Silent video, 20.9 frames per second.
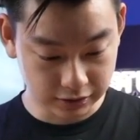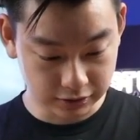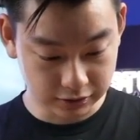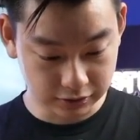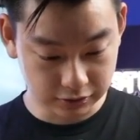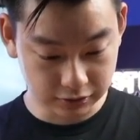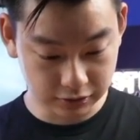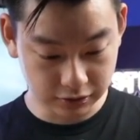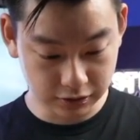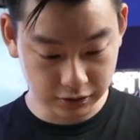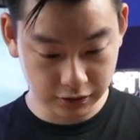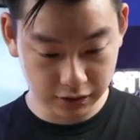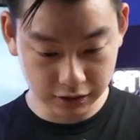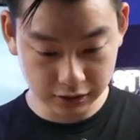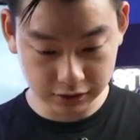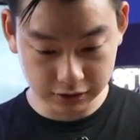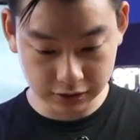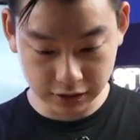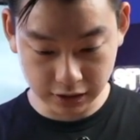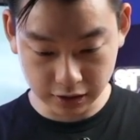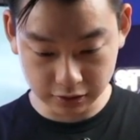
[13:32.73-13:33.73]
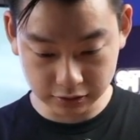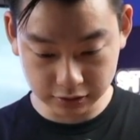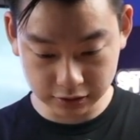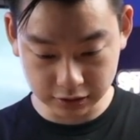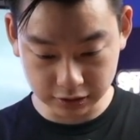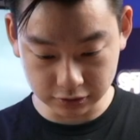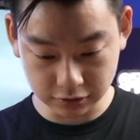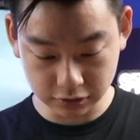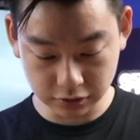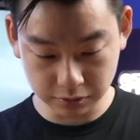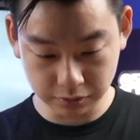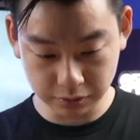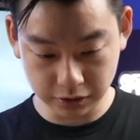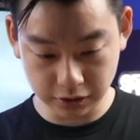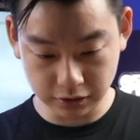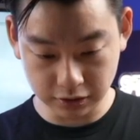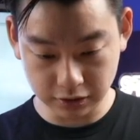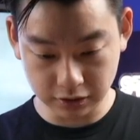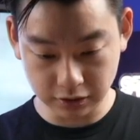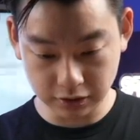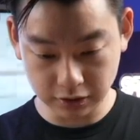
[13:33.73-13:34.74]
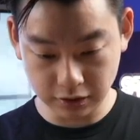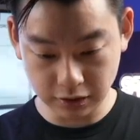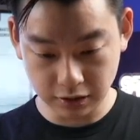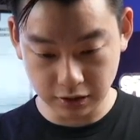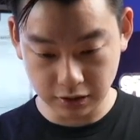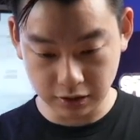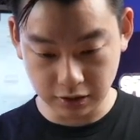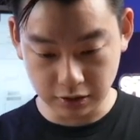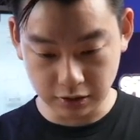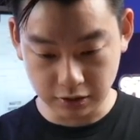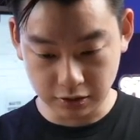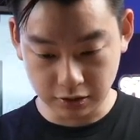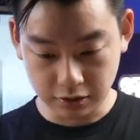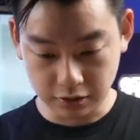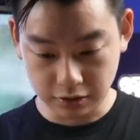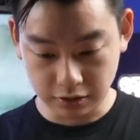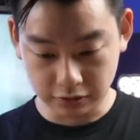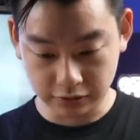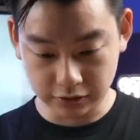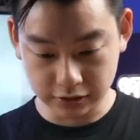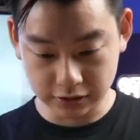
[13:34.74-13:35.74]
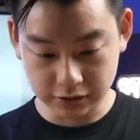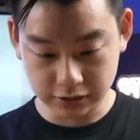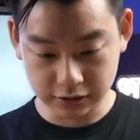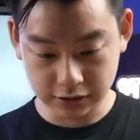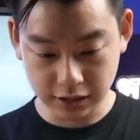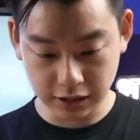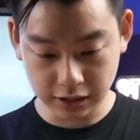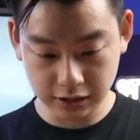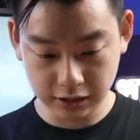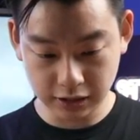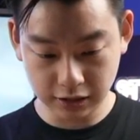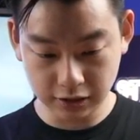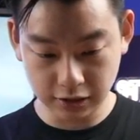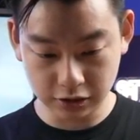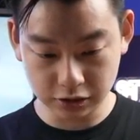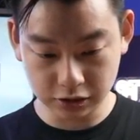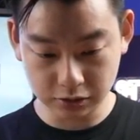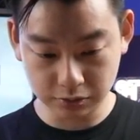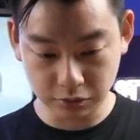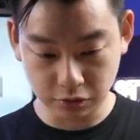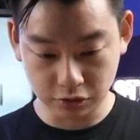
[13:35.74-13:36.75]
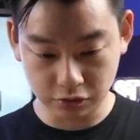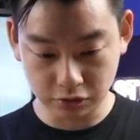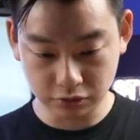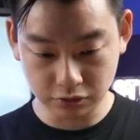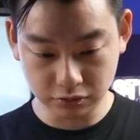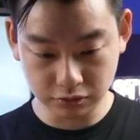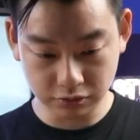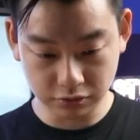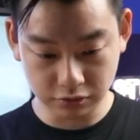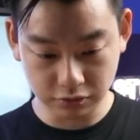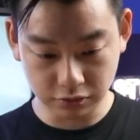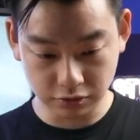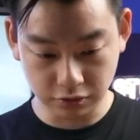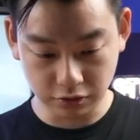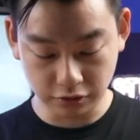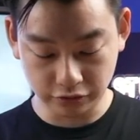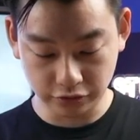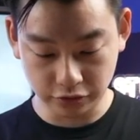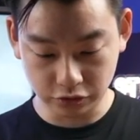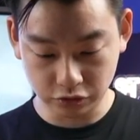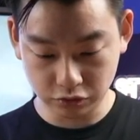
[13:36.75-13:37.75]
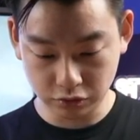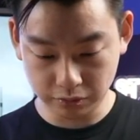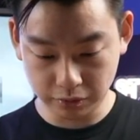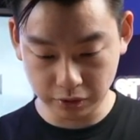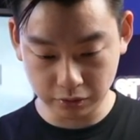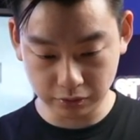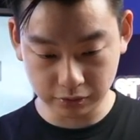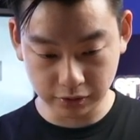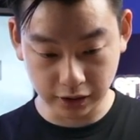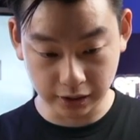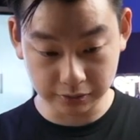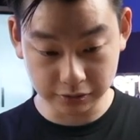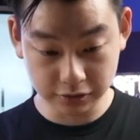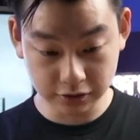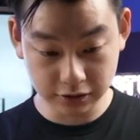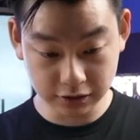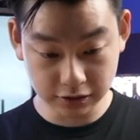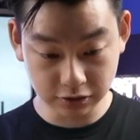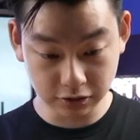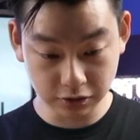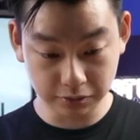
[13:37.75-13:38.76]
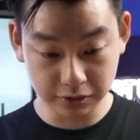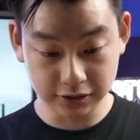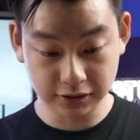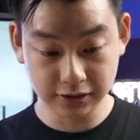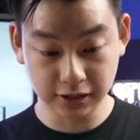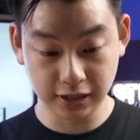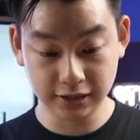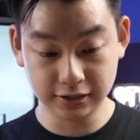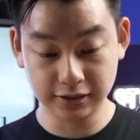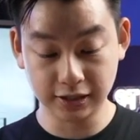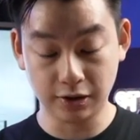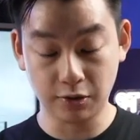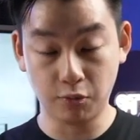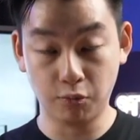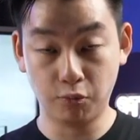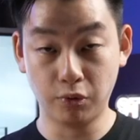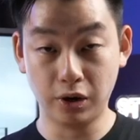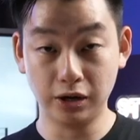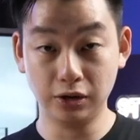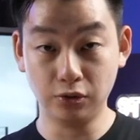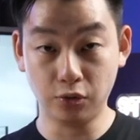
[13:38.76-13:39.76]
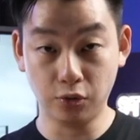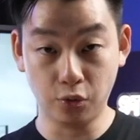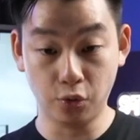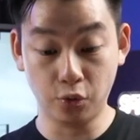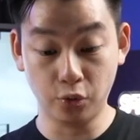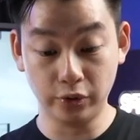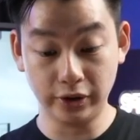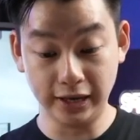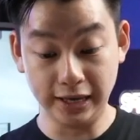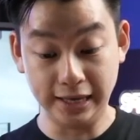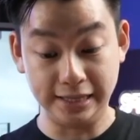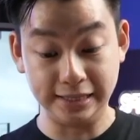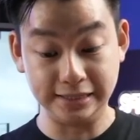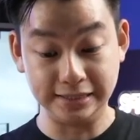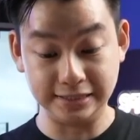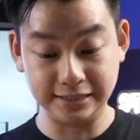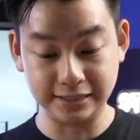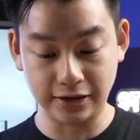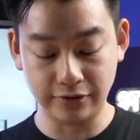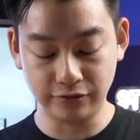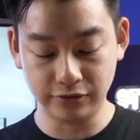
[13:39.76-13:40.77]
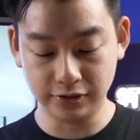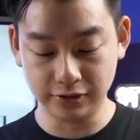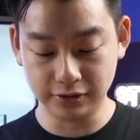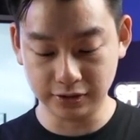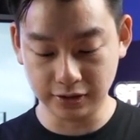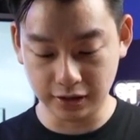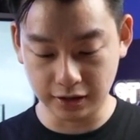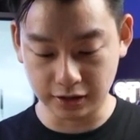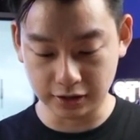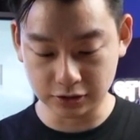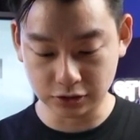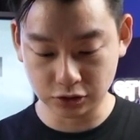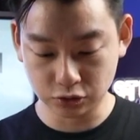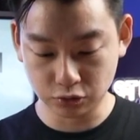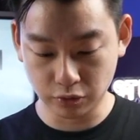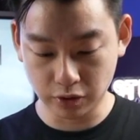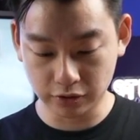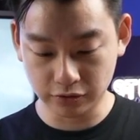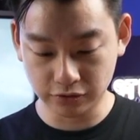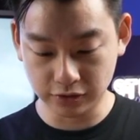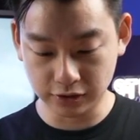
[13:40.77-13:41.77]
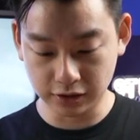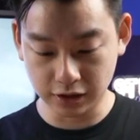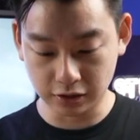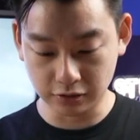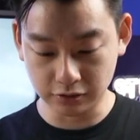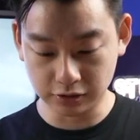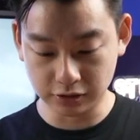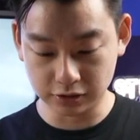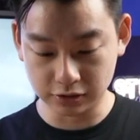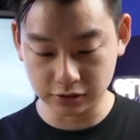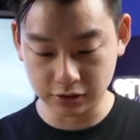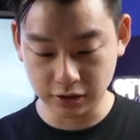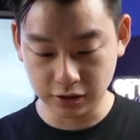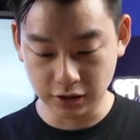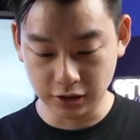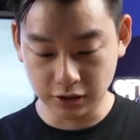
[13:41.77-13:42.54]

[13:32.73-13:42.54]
So the next layout is going to be of the slightly larger model of your 3 bedroom type. So this is going to be sized at 1087 square feet down here.